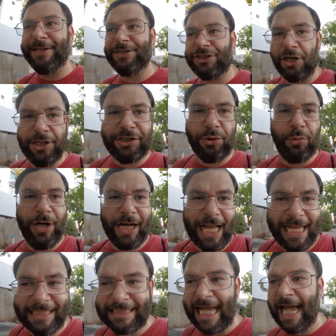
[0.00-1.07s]
I started to
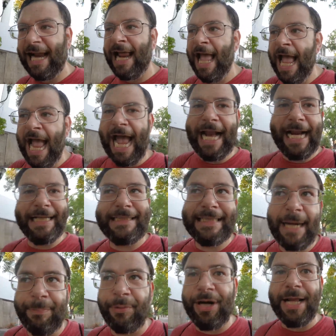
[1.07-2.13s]
realize that and I
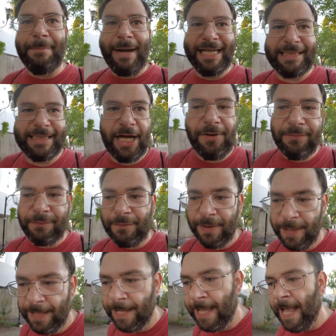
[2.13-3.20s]
separated myself
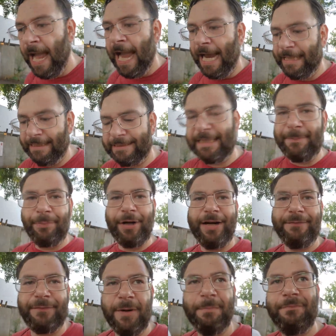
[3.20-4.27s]
and I
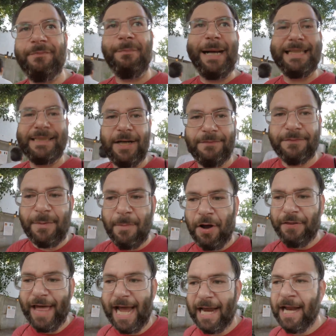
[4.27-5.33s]
separated from myself from
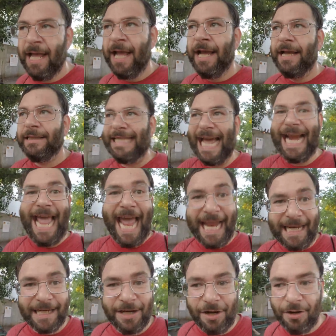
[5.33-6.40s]
all that that
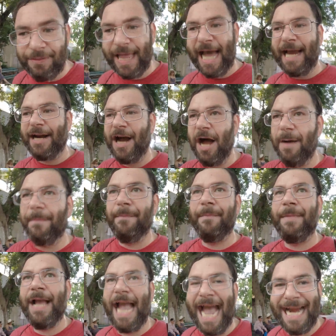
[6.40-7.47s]
hate all that um,
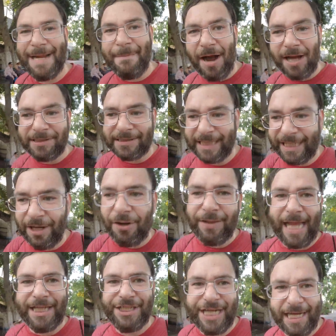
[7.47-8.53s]
animosity all
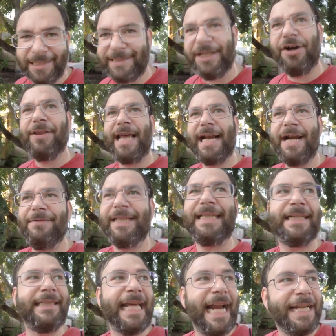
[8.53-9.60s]
that jealousy all that
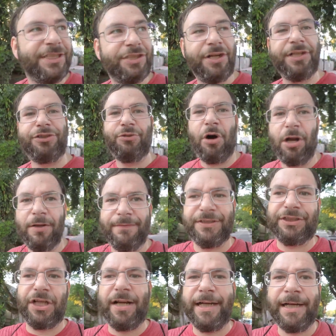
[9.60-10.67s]
everything that I started to all of a
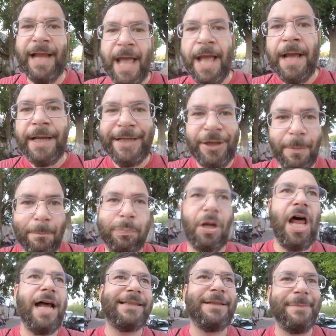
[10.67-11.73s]
sudden you know
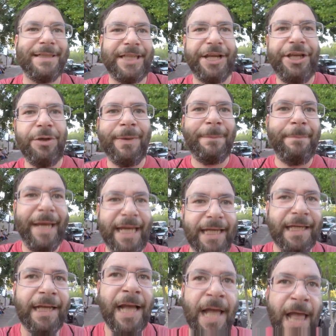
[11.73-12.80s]
blossom as a human being